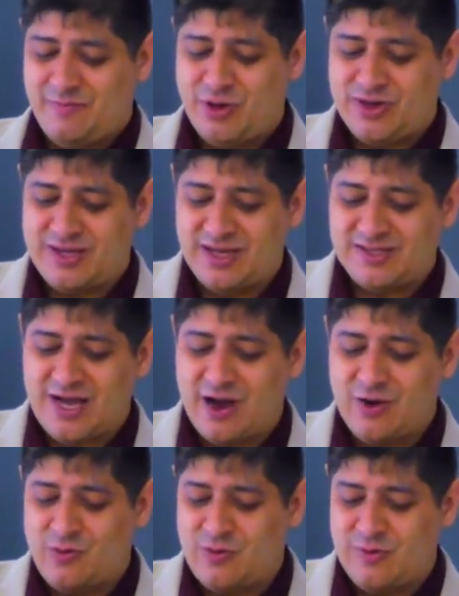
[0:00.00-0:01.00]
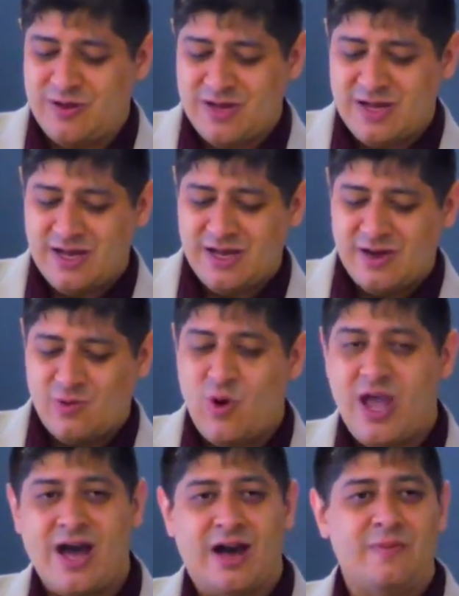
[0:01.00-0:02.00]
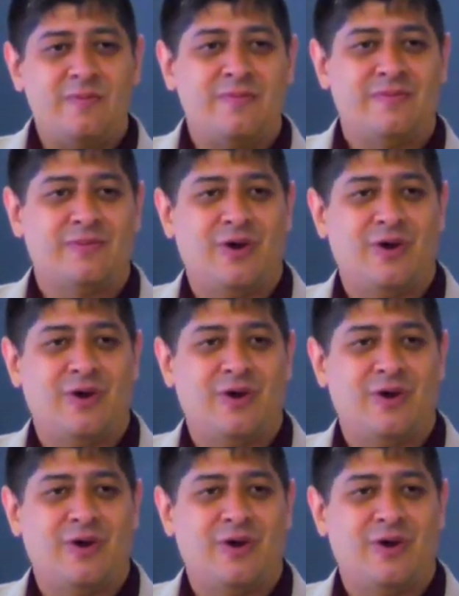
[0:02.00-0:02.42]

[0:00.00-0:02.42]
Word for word: put things out of way out of,